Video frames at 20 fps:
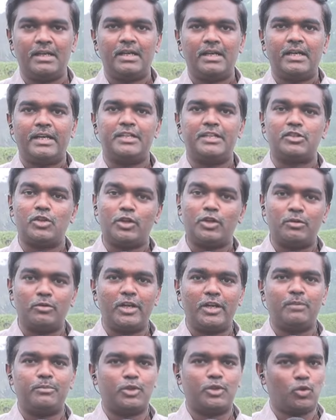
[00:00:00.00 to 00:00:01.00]
It's not
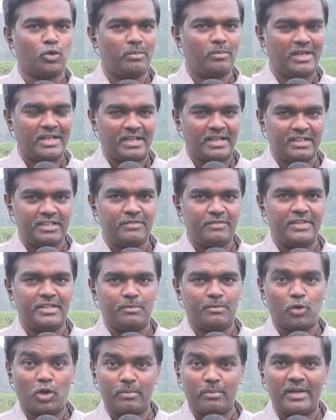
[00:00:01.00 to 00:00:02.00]
only about global
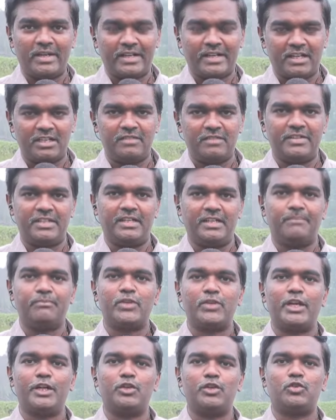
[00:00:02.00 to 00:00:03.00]
connectivity, broadband connectivity,
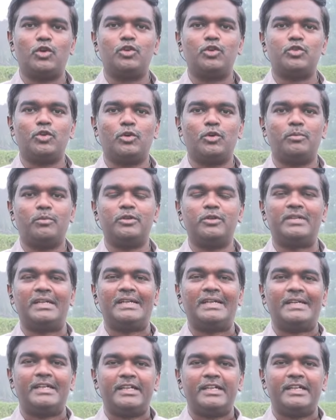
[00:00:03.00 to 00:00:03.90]
it is also about,